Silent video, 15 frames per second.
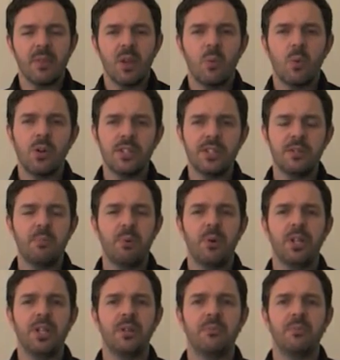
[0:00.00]
what's the
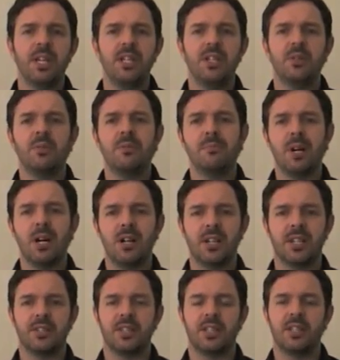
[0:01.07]
point of me doing
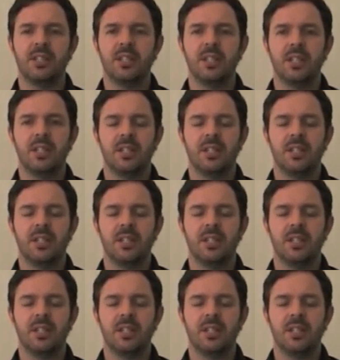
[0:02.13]
marketing